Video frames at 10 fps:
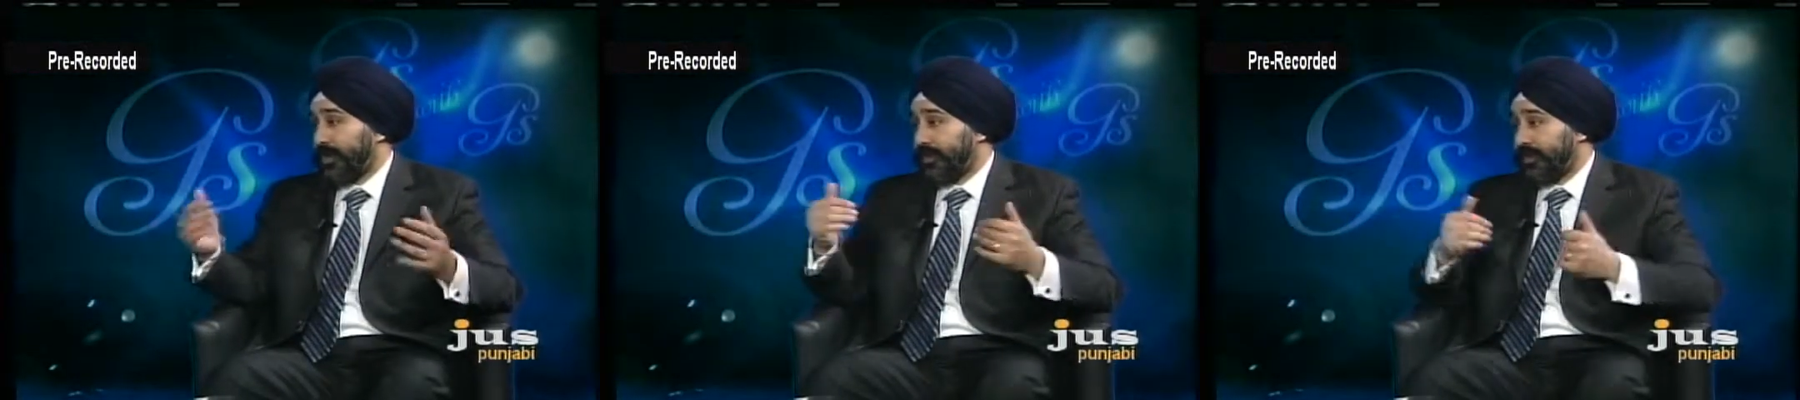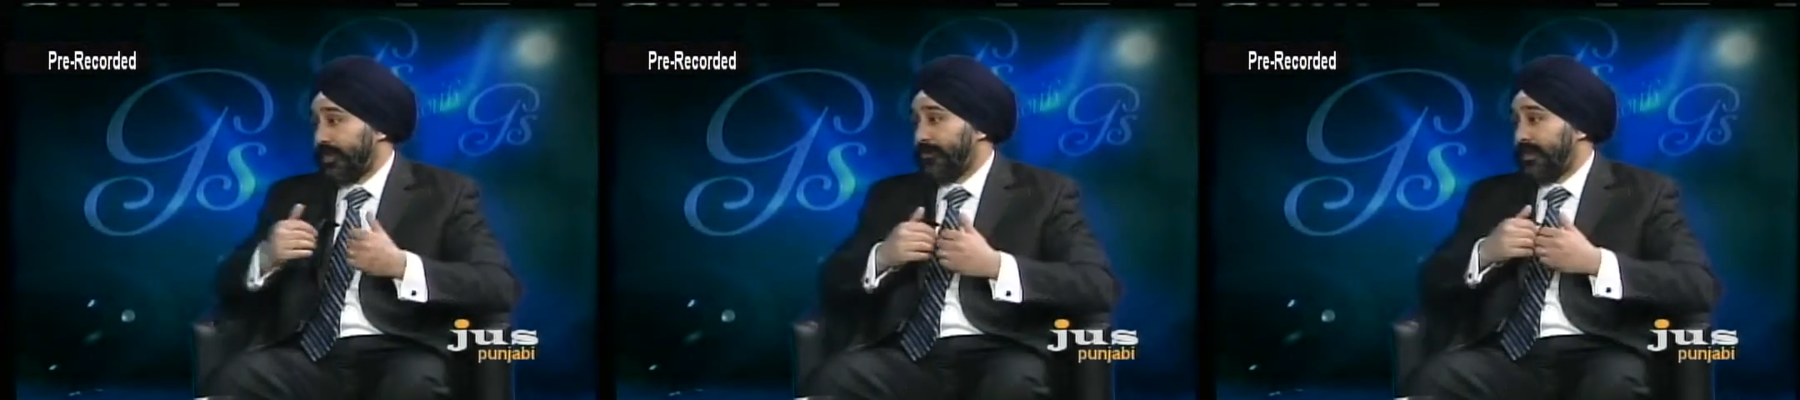
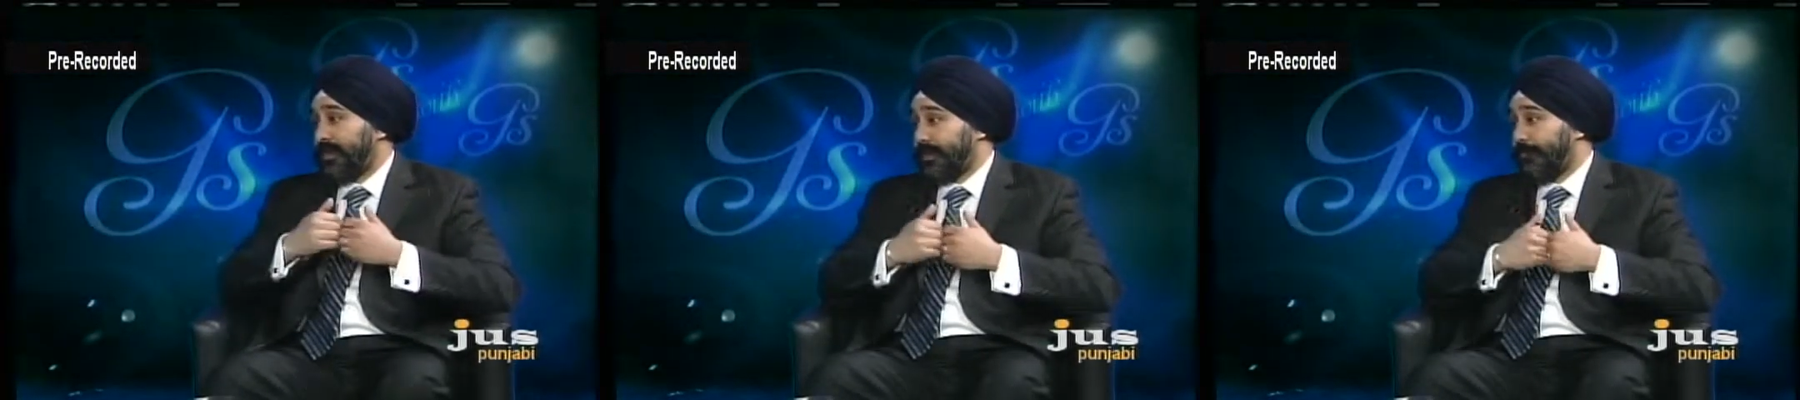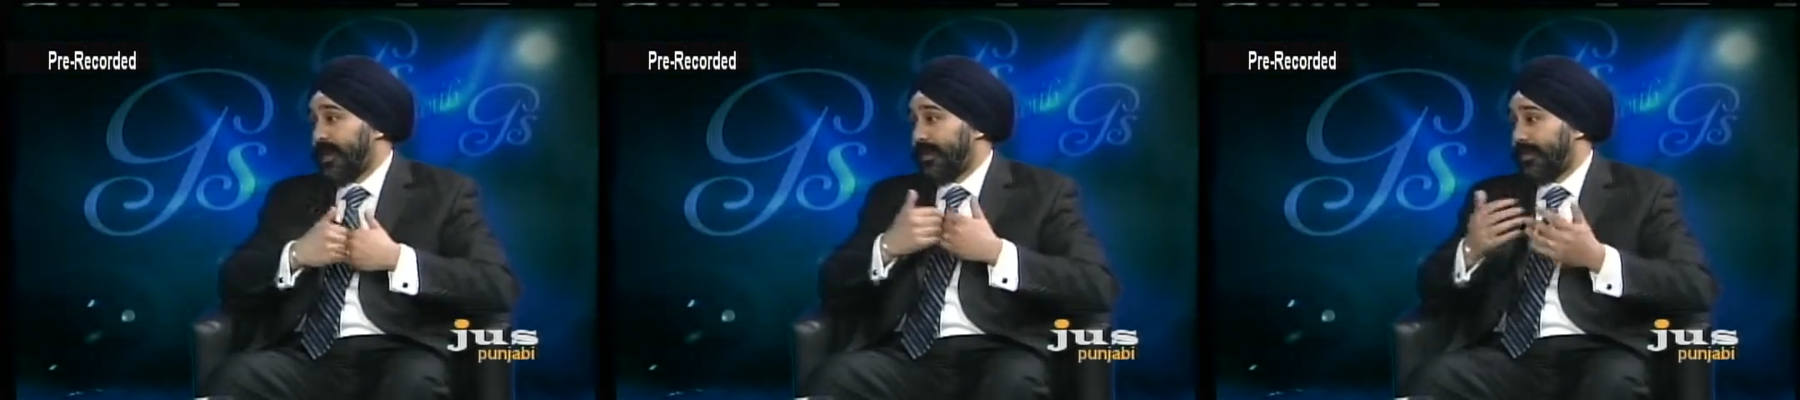see me
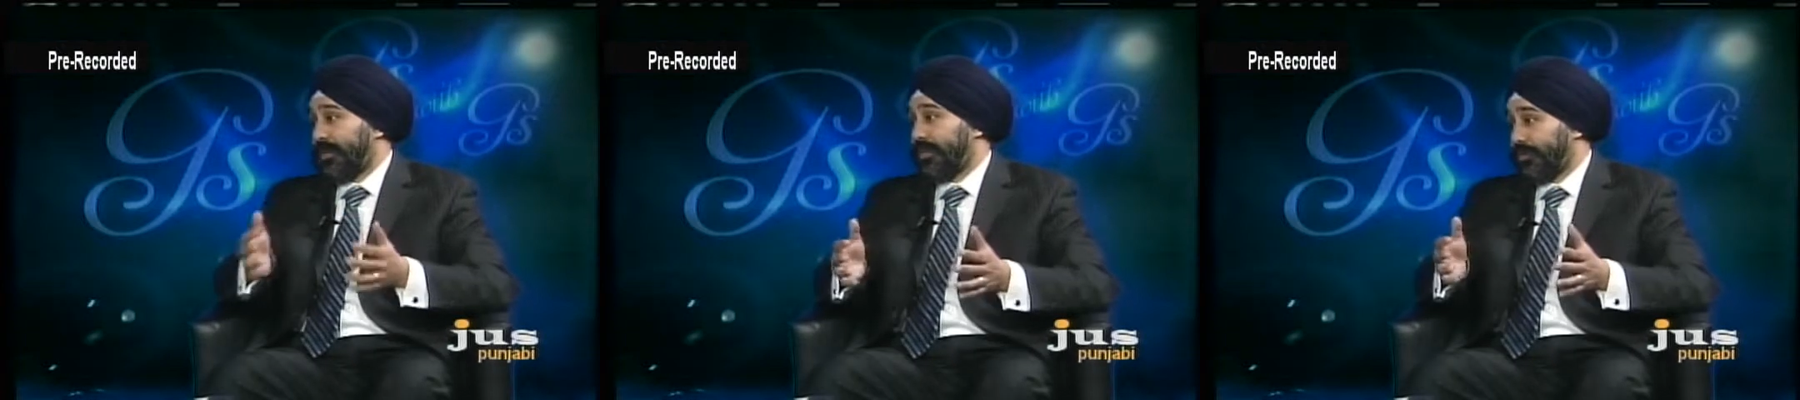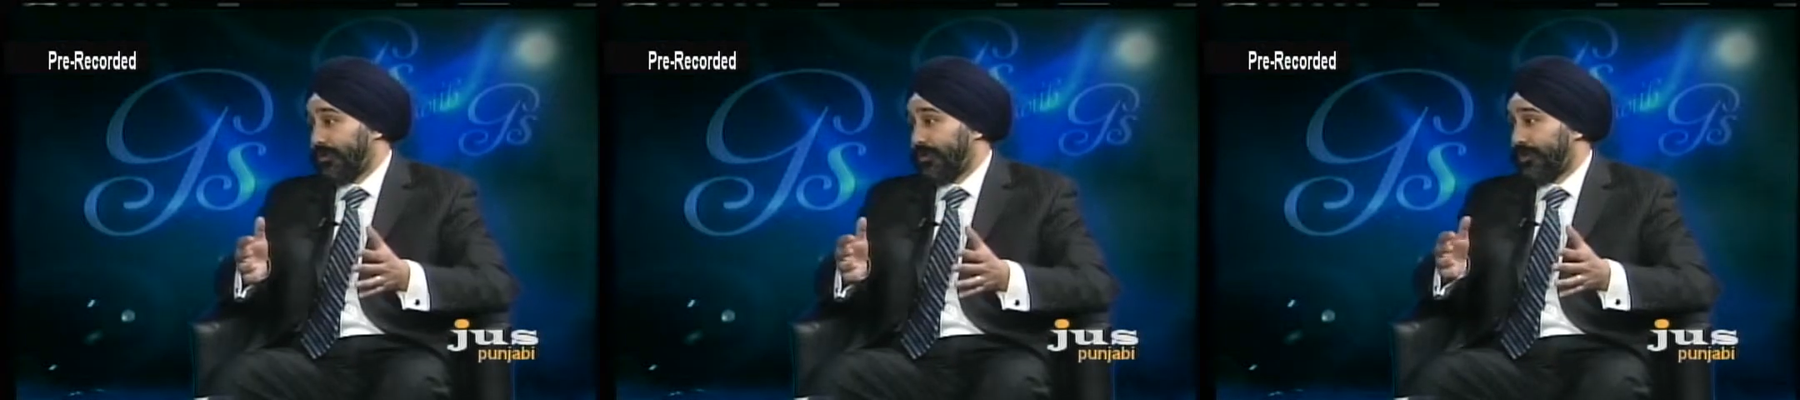debate the
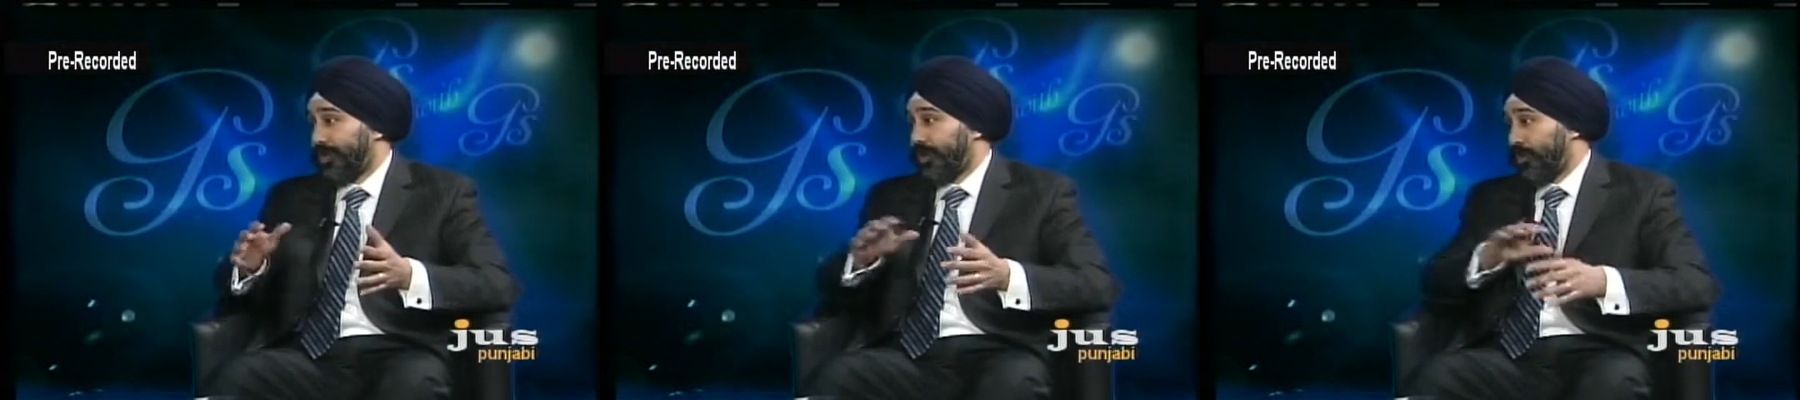issues